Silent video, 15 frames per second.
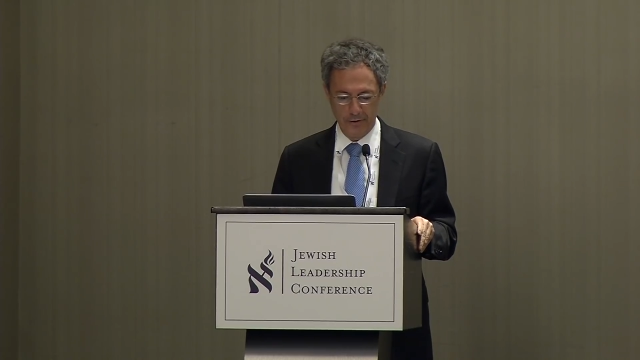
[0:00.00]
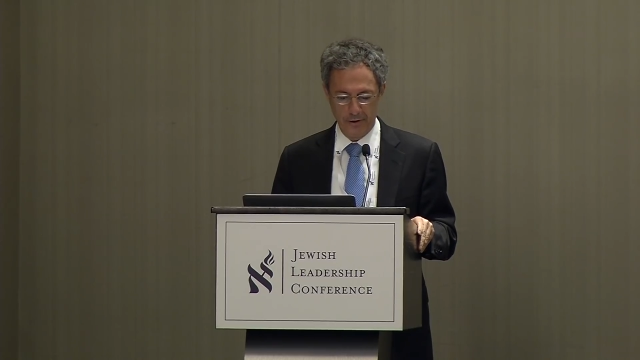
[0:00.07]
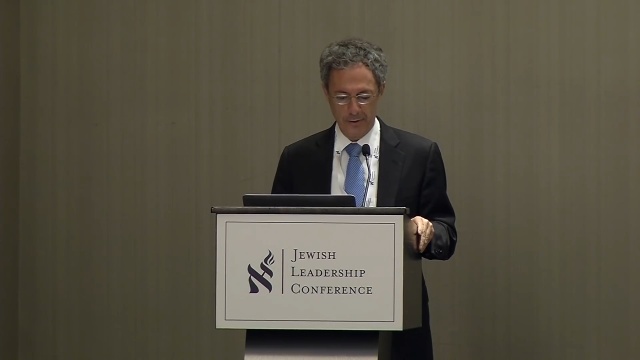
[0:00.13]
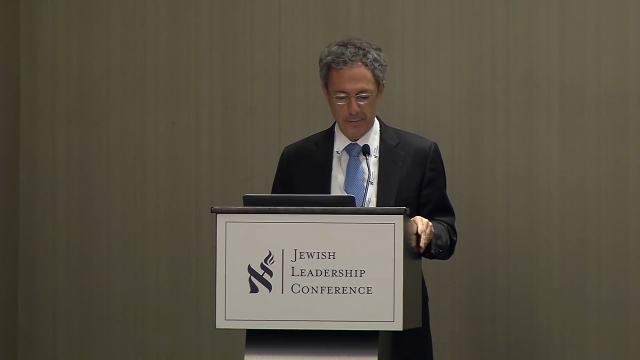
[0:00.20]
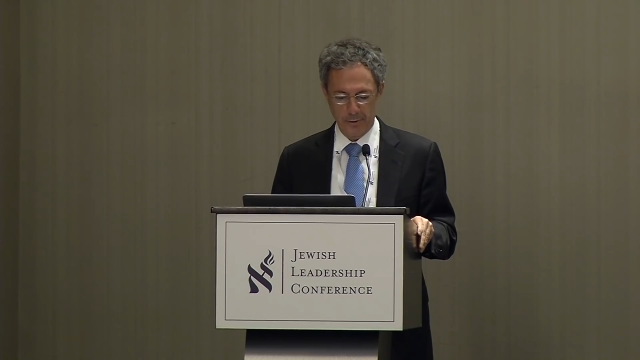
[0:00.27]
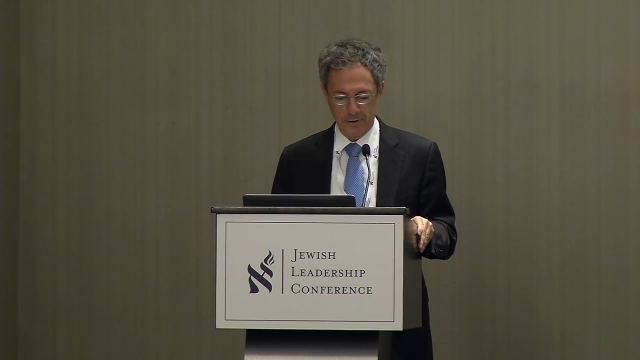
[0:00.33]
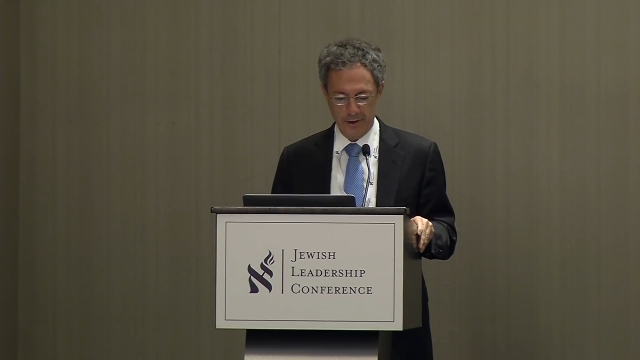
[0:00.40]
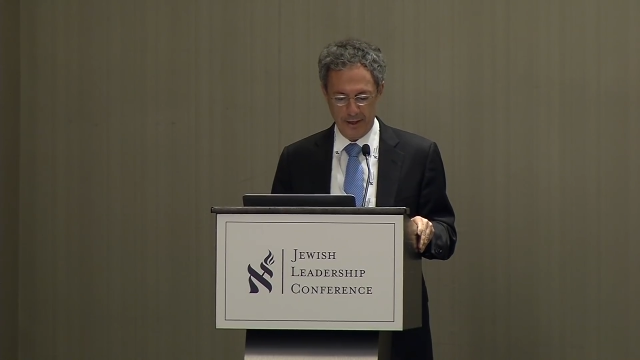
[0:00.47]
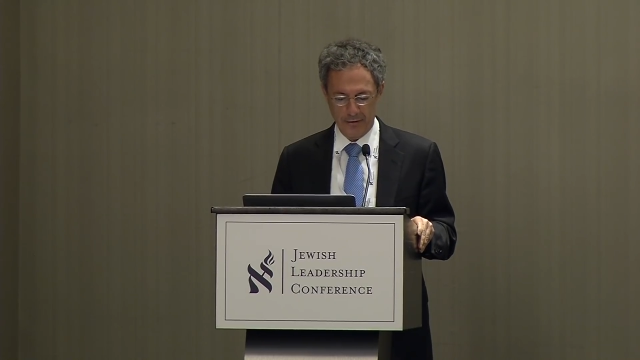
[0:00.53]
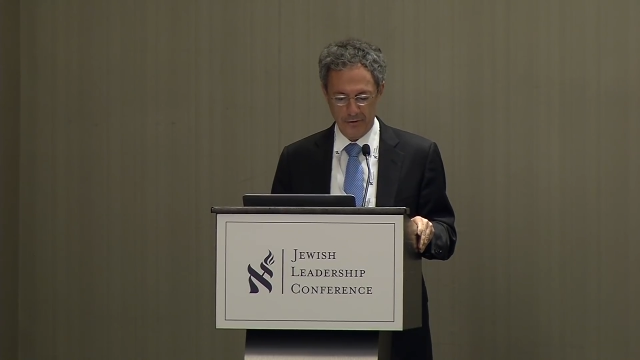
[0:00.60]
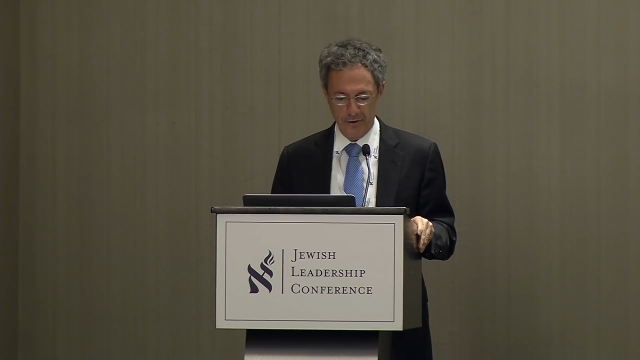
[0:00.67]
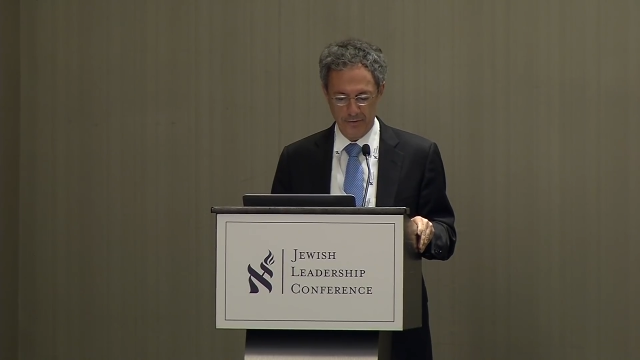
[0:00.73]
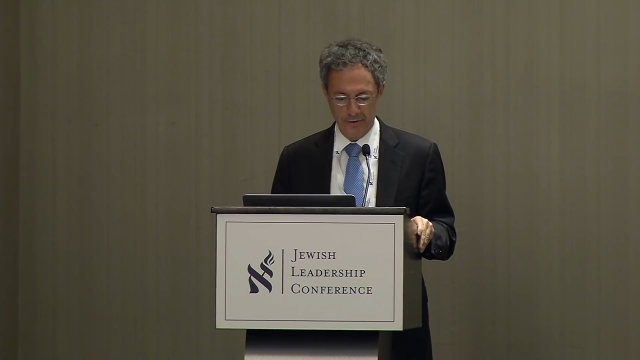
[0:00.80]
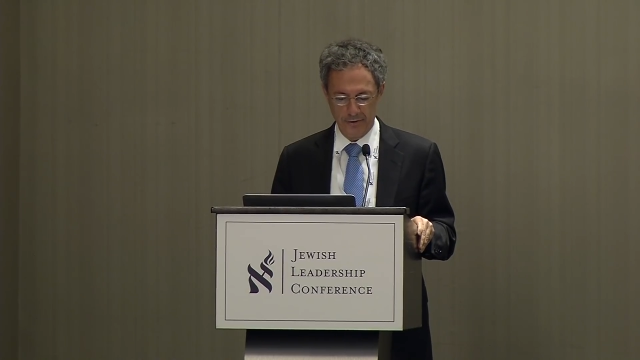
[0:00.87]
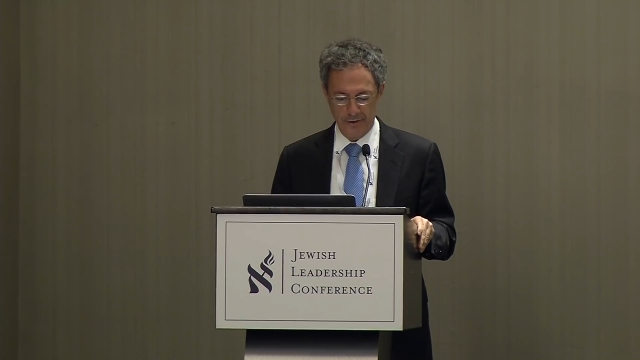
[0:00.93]
to the protection
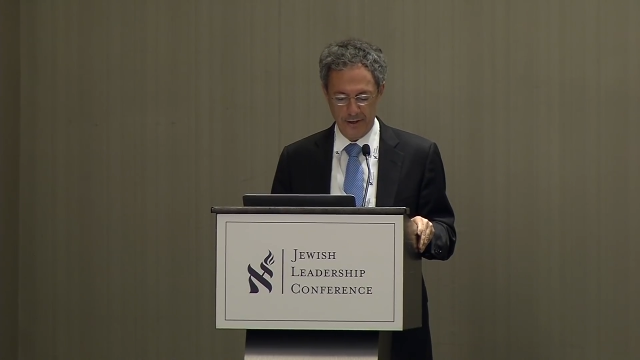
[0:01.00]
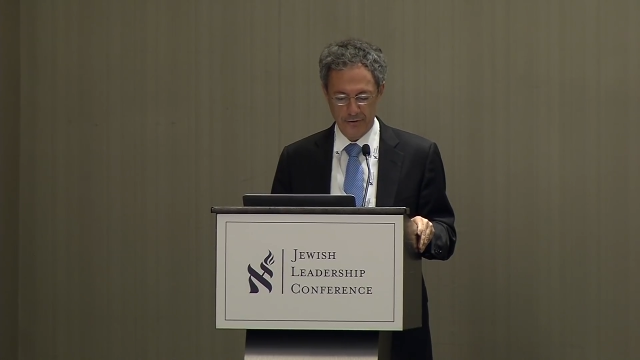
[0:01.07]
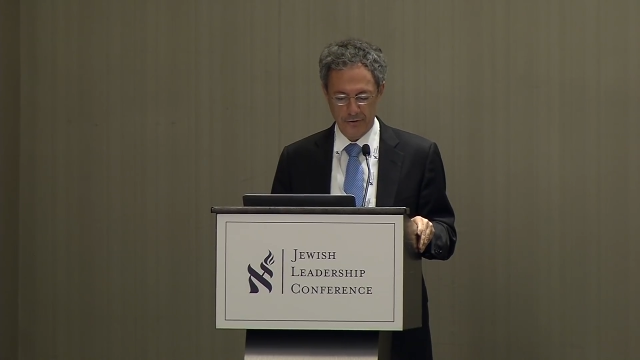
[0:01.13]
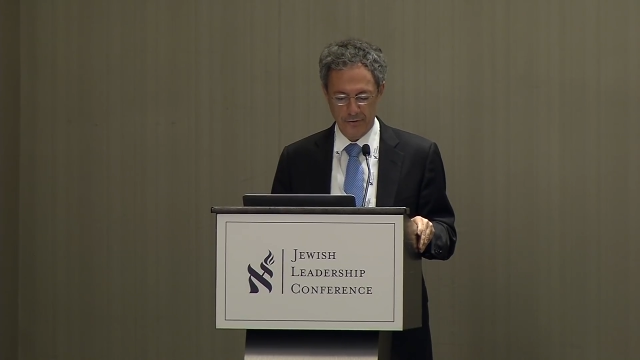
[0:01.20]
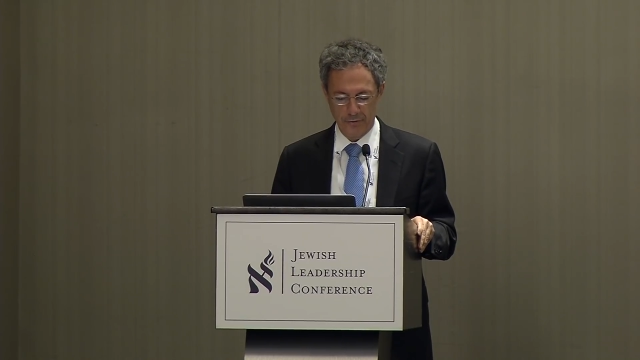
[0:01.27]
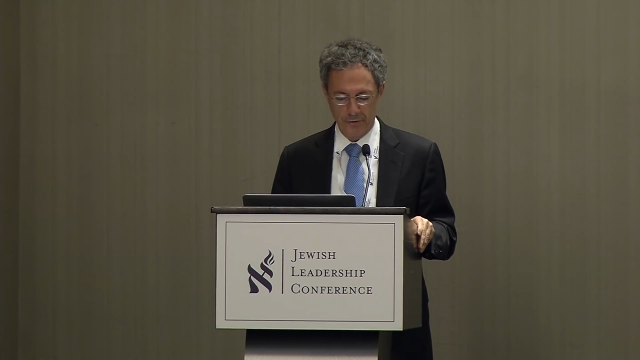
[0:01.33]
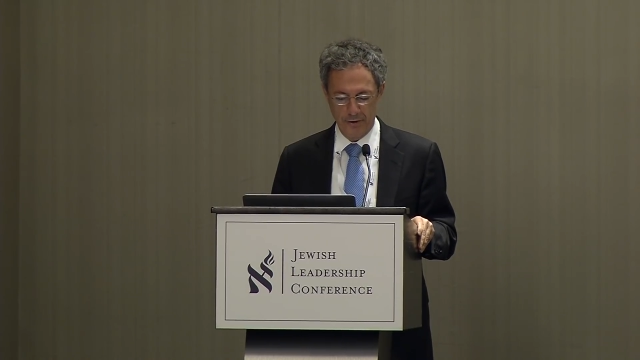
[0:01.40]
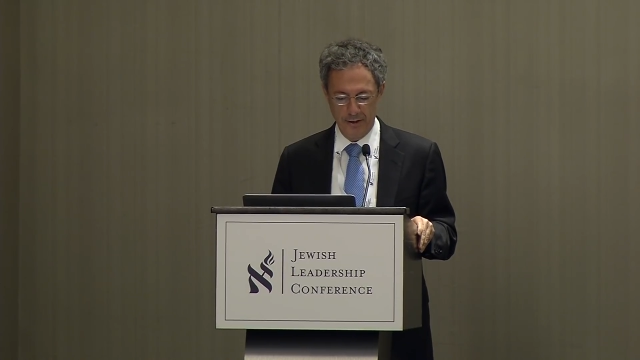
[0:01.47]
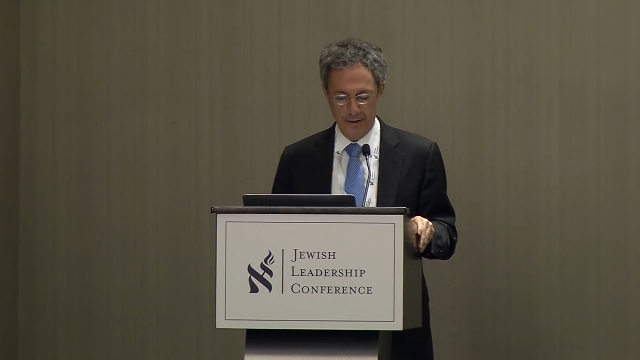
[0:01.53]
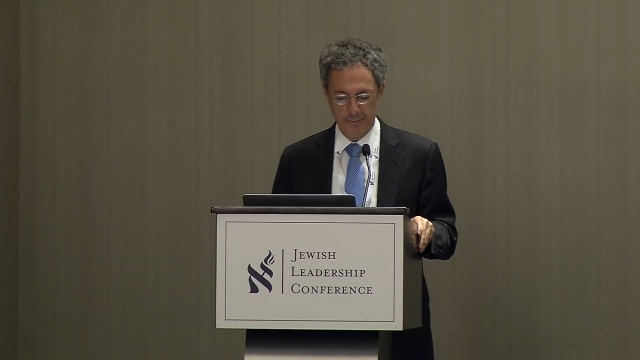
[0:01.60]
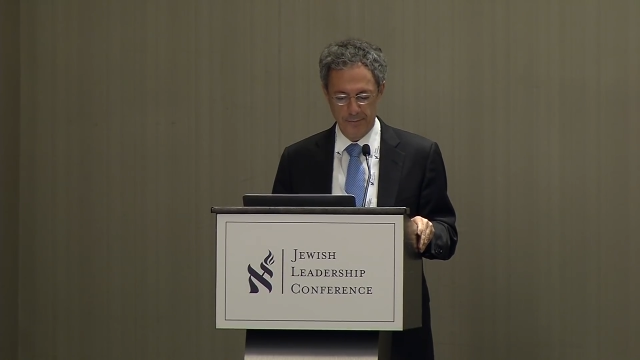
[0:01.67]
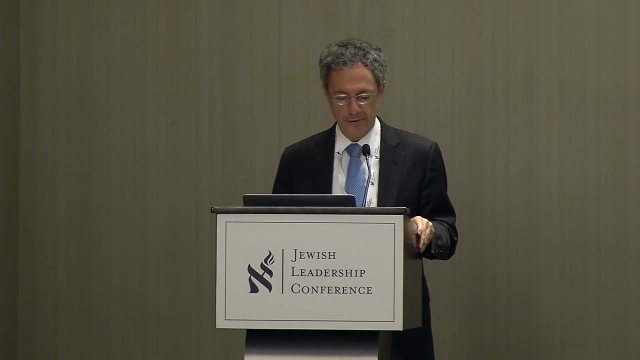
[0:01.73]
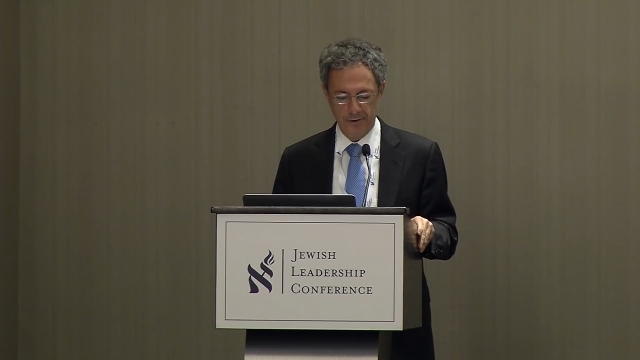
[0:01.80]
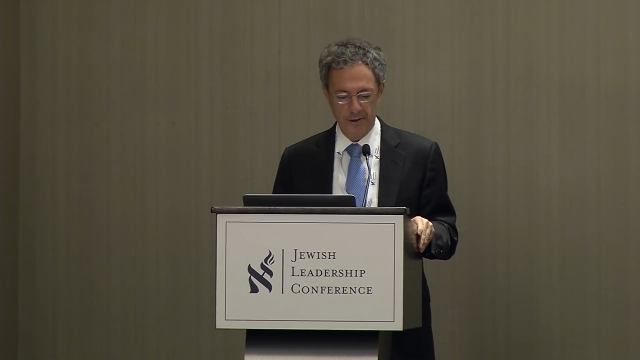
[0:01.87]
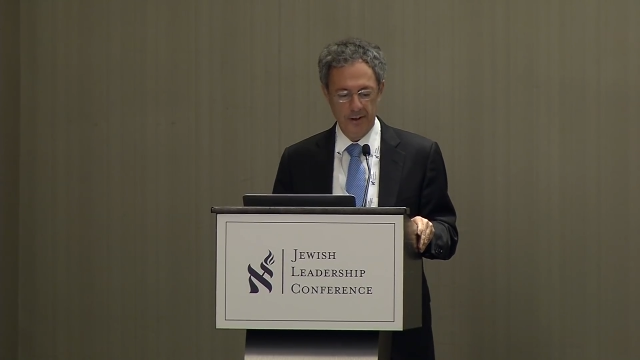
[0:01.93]
of essential
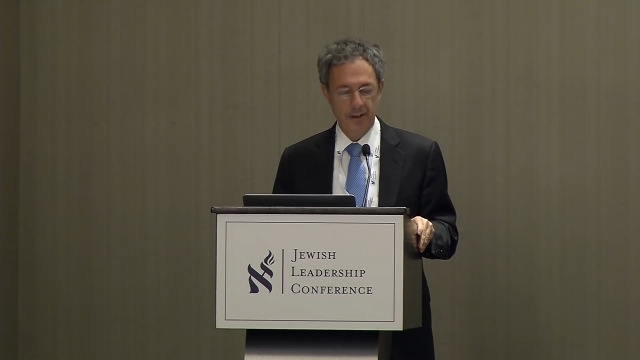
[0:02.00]
freedoms